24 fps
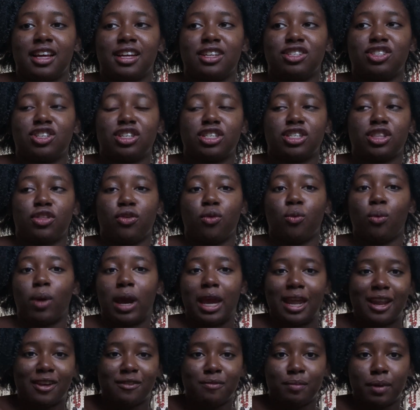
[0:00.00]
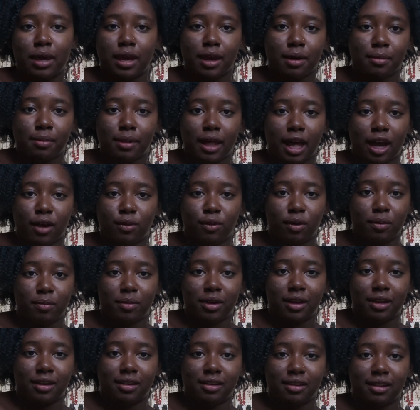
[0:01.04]
just the weight of being a Black
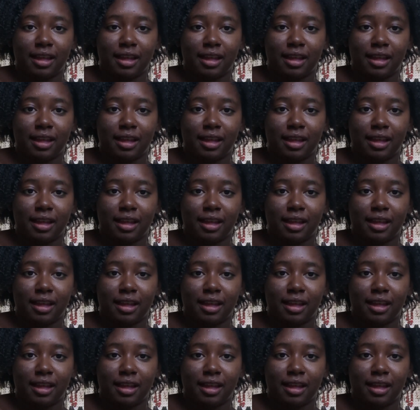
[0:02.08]
woman,